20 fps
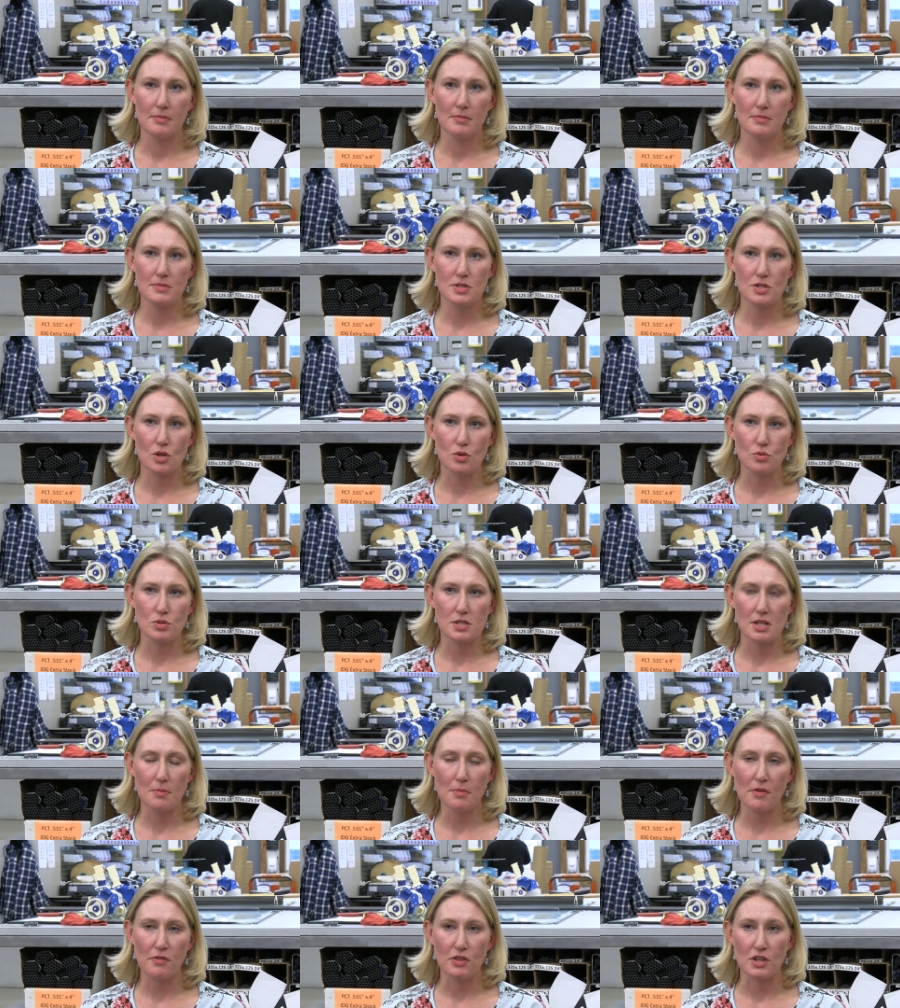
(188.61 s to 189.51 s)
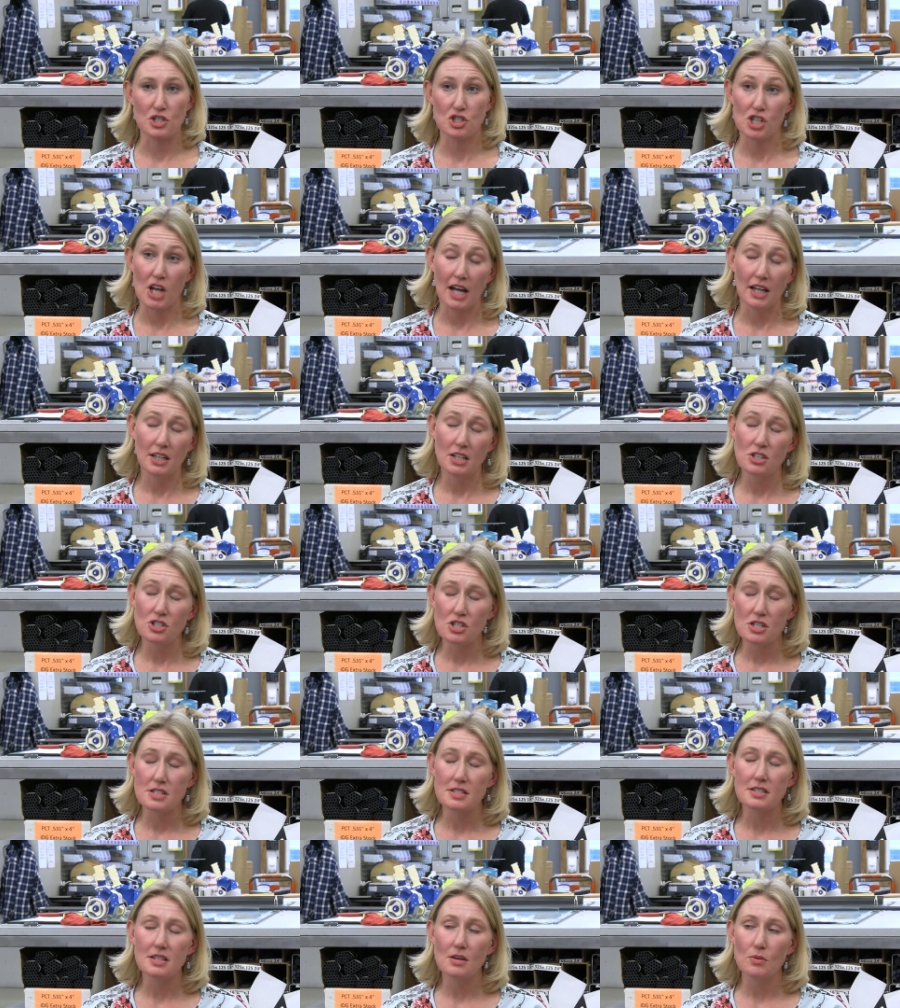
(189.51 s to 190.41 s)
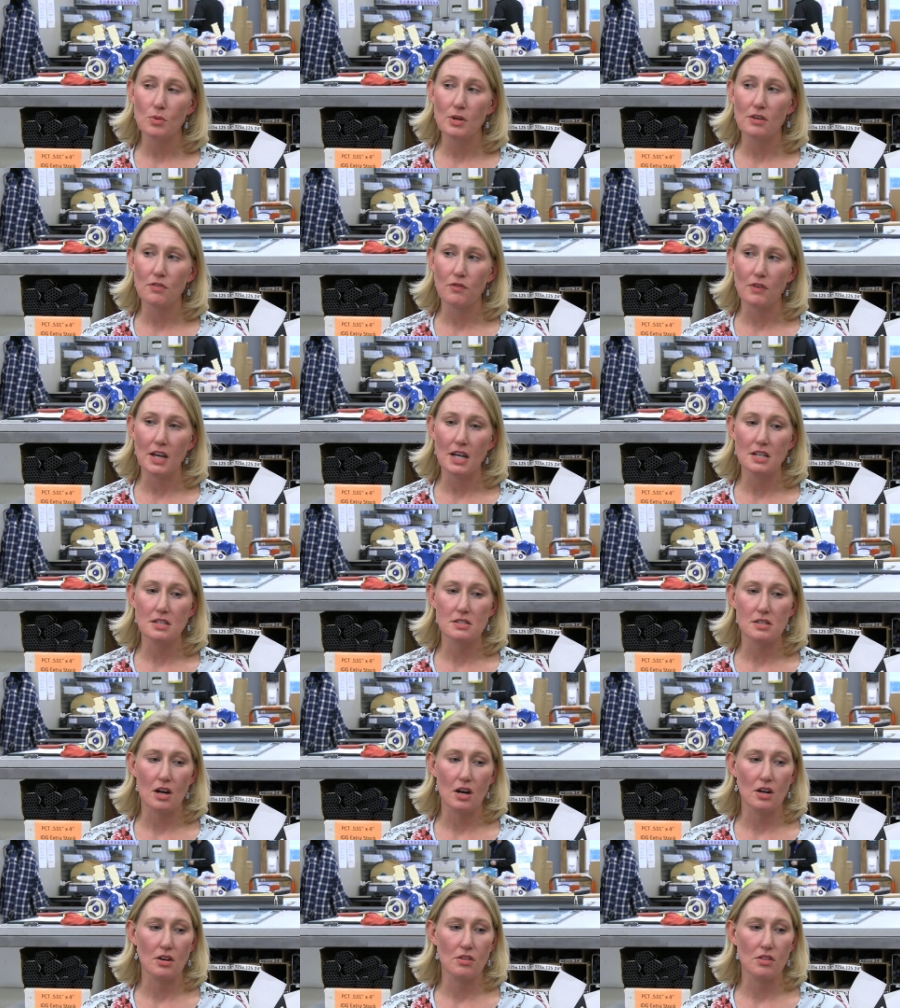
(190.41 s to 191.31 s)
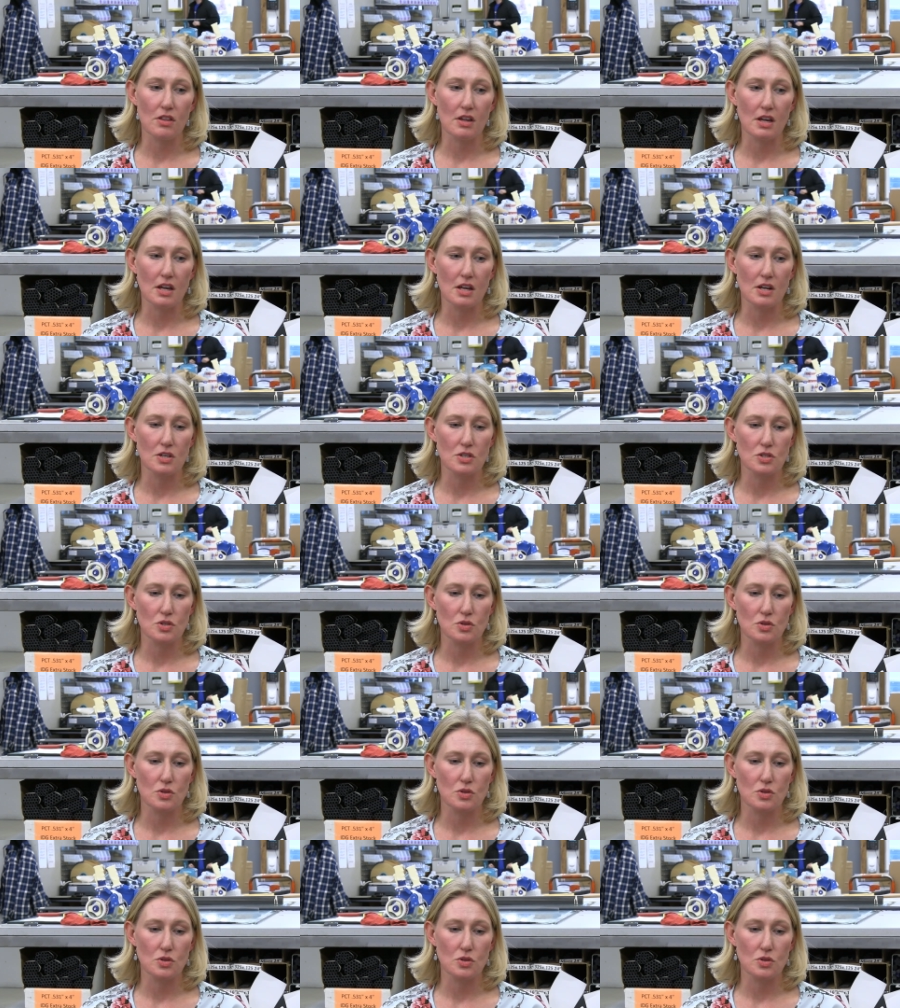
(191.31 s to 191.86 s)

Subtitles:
So some of the challenges that we face are that